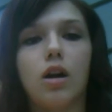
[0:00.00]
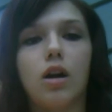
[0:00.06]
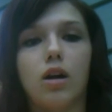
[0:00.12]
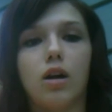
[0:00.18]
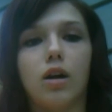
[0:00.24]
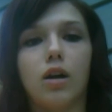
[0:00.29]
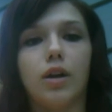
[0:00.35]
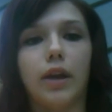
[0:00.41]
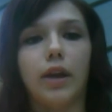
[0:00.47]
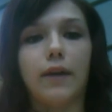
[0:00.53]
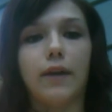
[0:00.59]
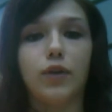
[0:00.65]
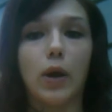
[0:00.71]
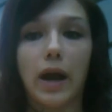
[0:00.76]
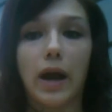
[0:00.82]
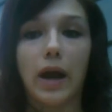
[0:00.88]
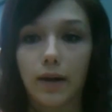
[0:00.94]

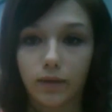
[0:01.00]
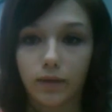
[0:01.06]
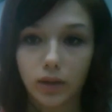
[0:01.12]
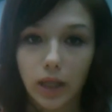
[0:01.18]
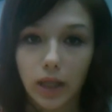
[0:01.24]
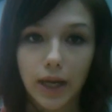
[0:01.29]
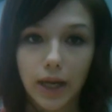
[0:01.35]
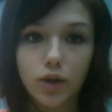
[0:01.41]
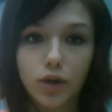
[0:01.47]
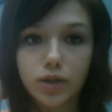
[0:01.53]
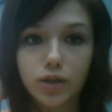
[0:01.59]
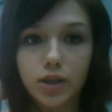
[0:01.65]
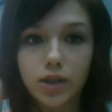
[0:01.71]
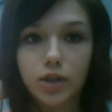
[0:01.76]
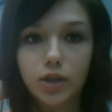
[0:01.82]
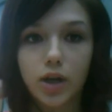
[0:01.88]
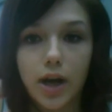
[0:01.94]
if you have
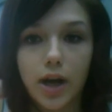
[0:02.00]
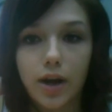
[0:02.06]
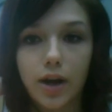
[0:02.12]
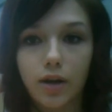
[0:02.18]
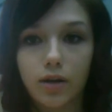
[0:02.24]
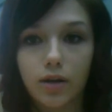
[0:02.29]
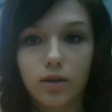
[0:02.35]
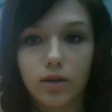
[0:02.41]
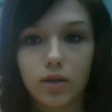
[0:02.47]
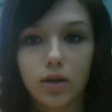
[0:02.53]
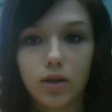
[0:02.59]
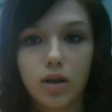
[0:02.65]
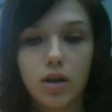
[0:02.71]
layers in your hair,